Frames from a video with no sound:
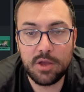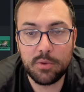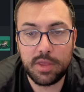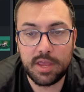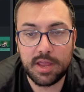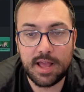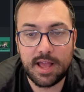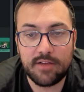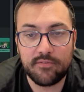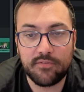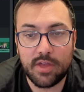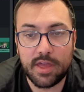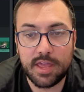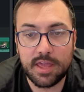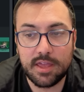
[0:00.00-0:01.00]
We can have
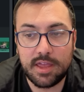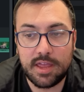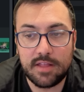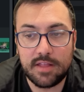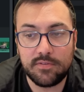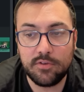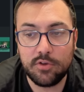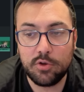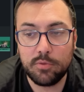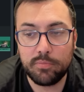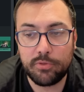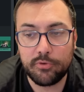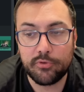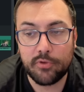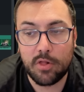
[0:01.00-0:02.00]
like it
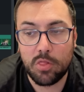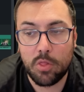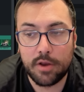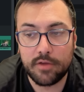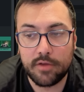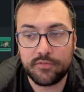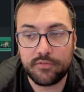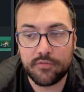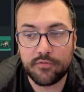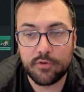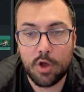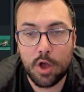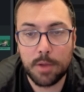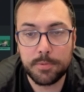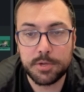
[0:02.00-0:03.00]
zoomed. There's a lot of
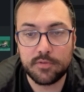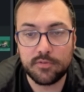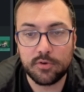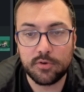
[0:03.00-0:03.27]
different options.